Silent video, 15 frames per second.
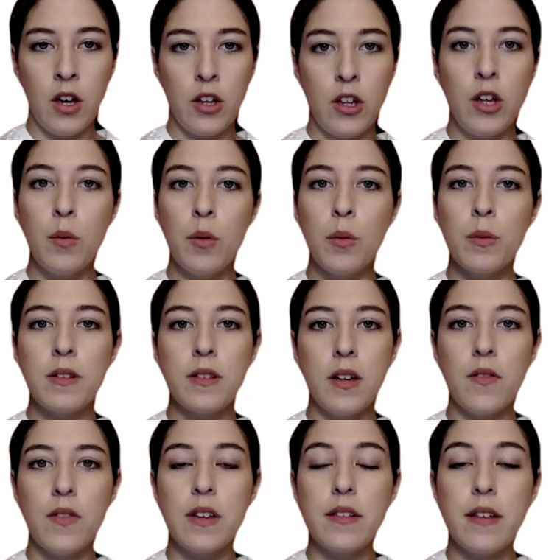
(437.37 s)
You will
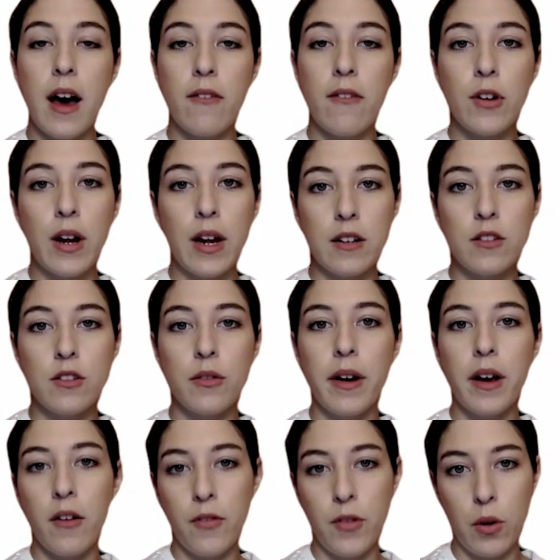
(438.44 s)
receive this after
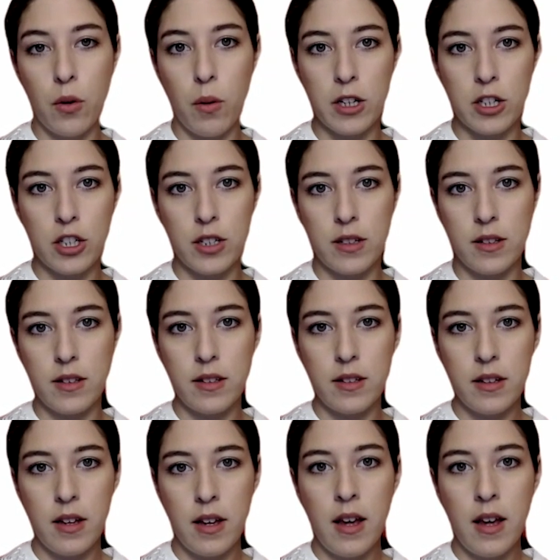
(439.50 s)
answering a few questions.